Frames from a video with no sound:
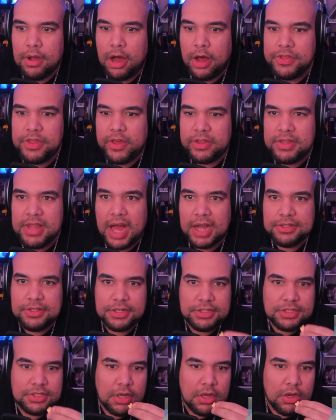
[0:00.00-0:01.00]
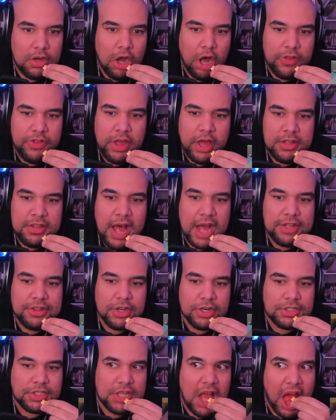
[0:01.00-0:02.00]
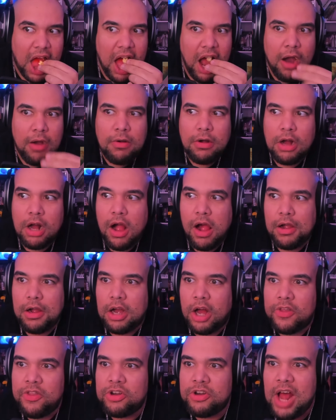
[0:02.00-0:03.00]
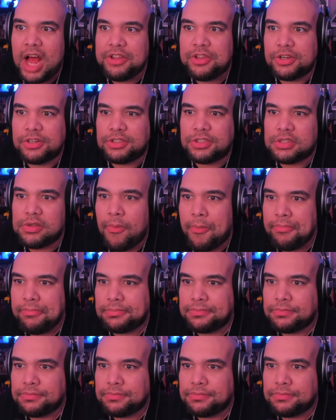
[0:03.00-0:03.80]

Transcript: Call the other doctors. Call the other doctors. Other doctors.